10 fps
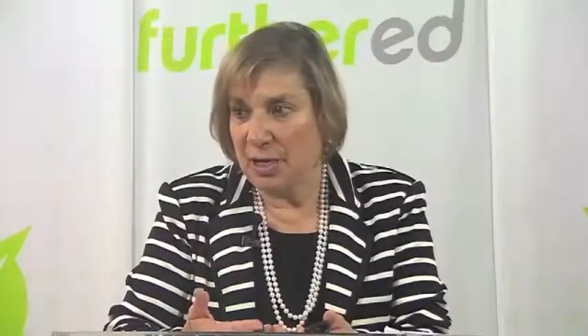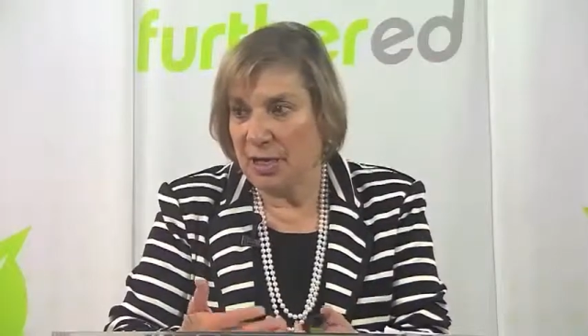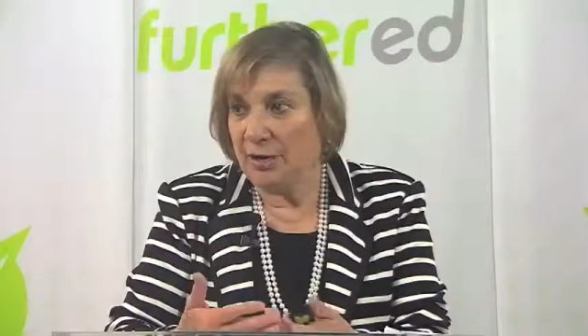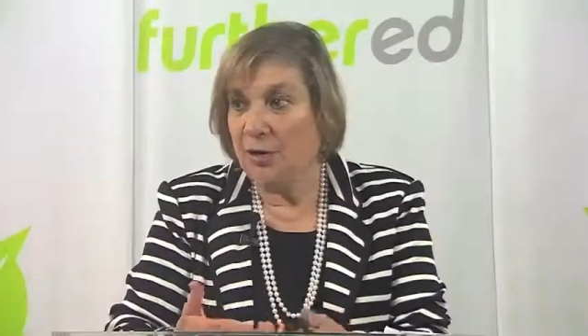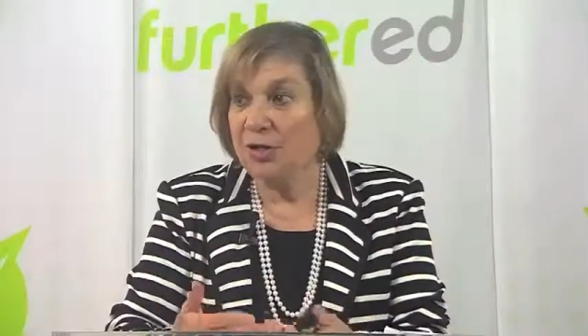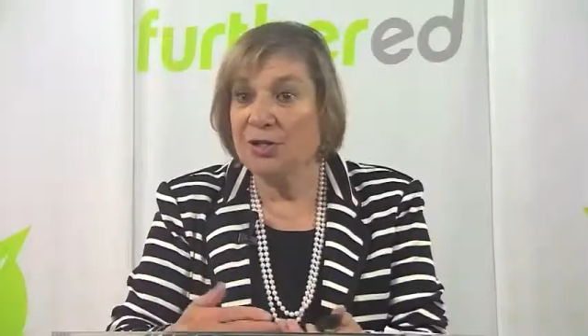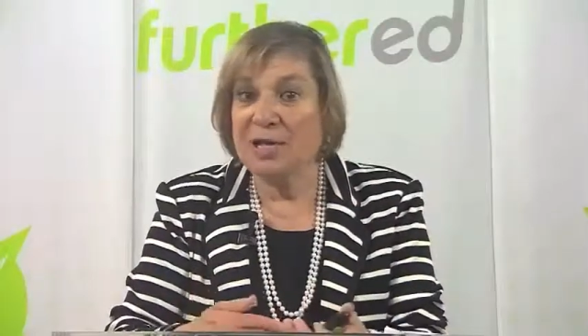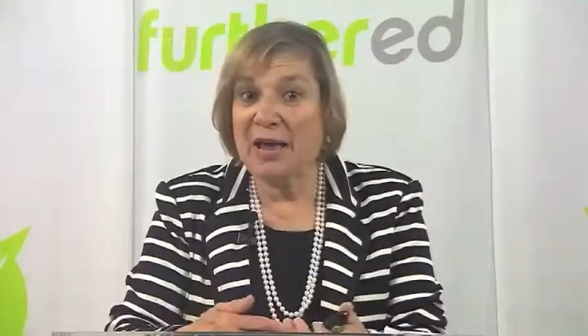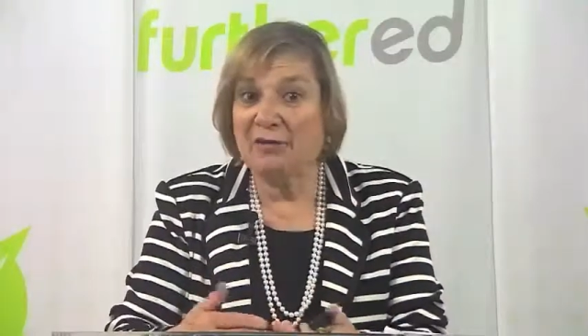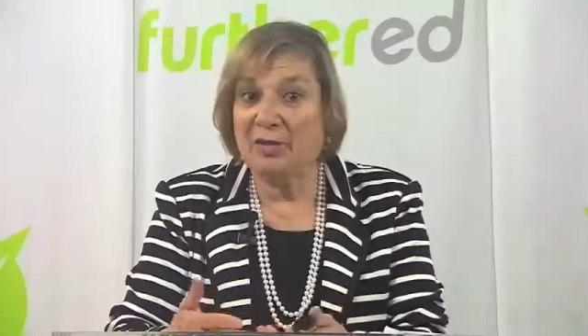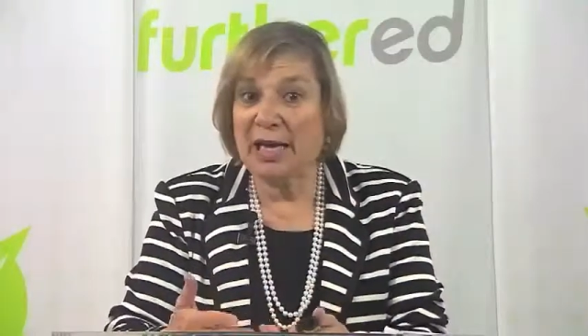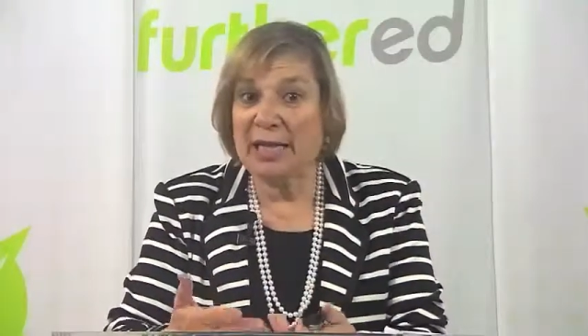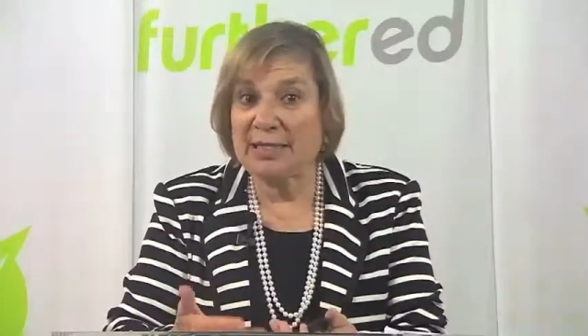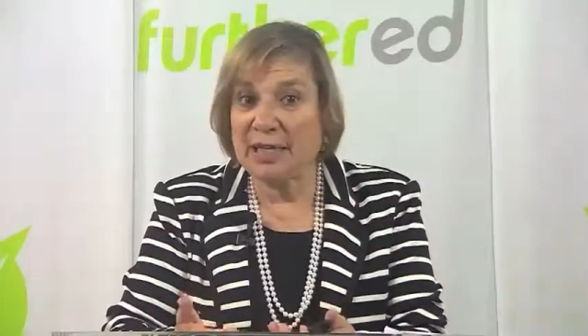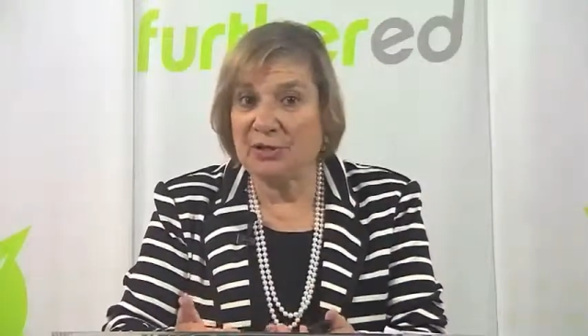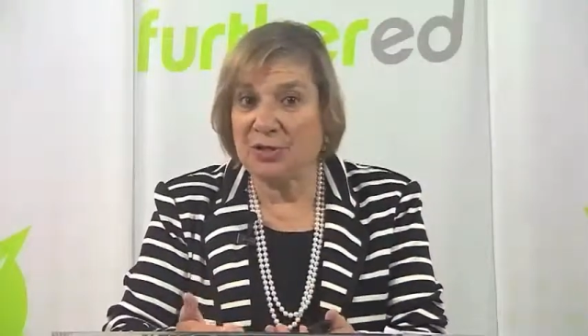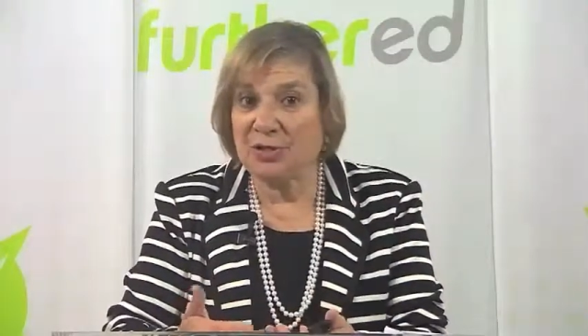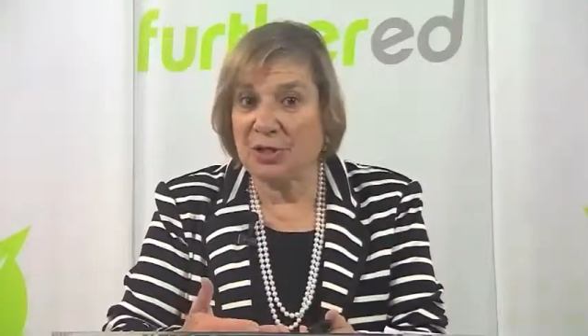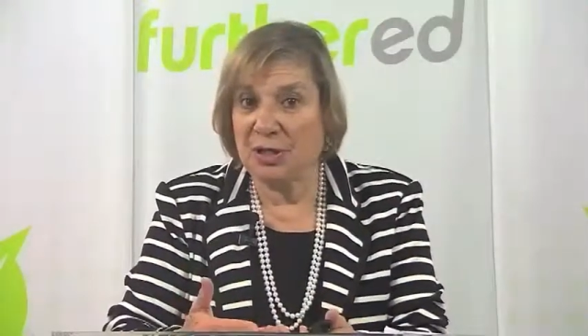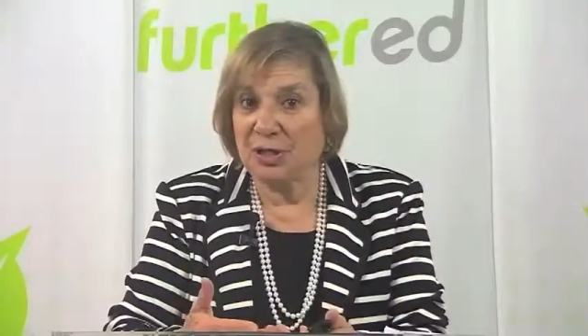In order to have client
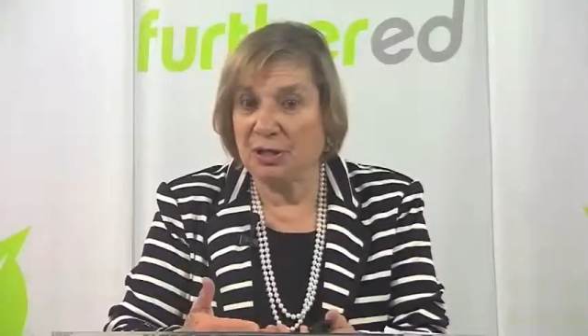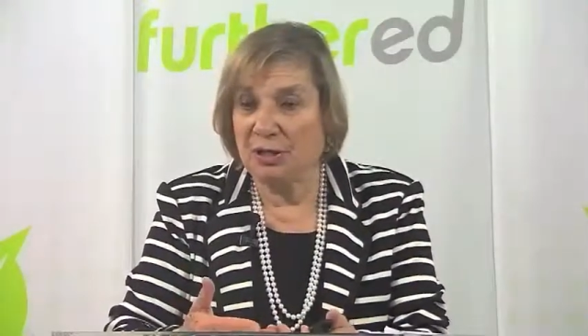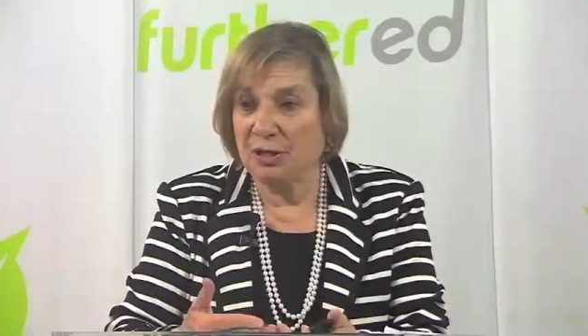centricity,